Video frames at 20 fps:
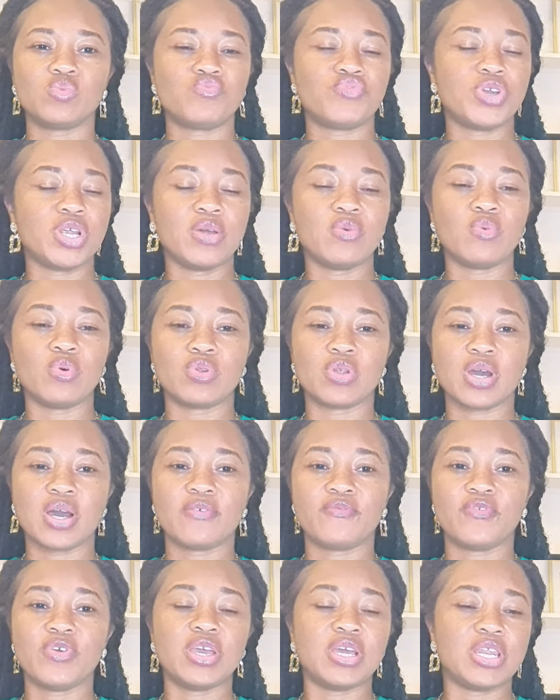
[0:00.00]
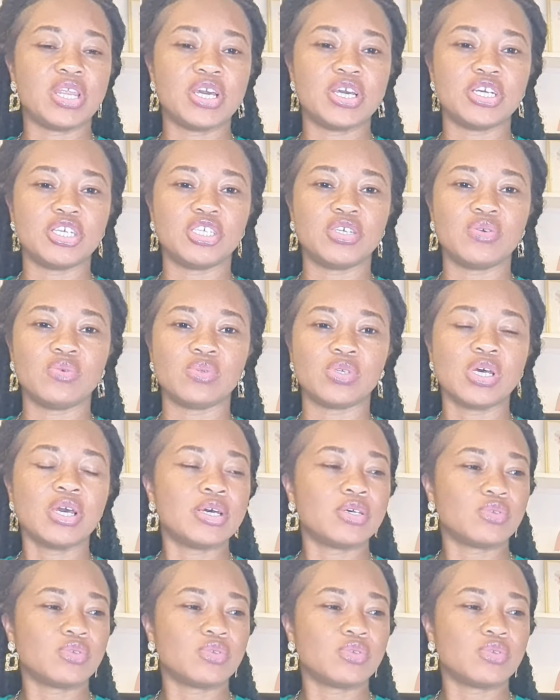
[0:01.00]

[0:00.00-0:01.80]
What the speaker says: really want to have any issues.